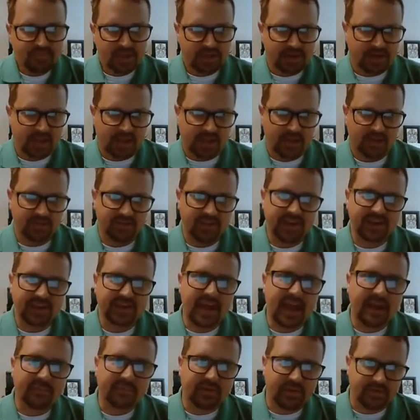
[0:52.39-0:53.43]
Now, the
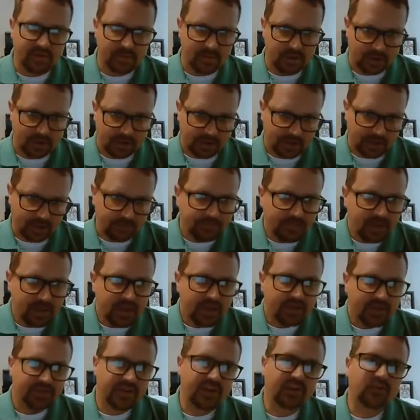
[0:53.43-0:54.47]
adaptive immunity,
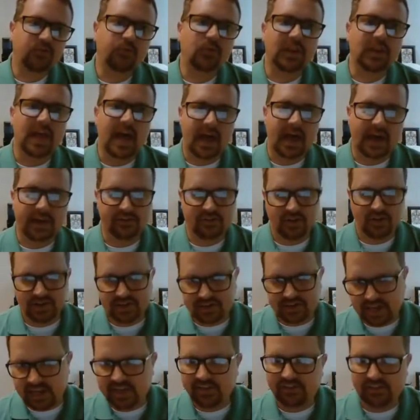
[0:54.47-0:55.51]
this relies on
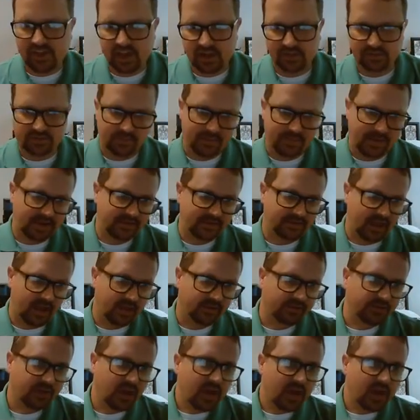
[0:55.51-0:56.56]
T cells and B
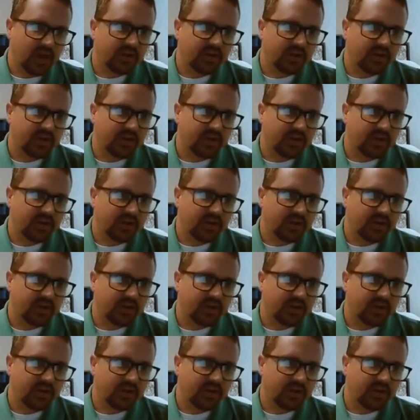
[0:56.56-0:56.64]
cells.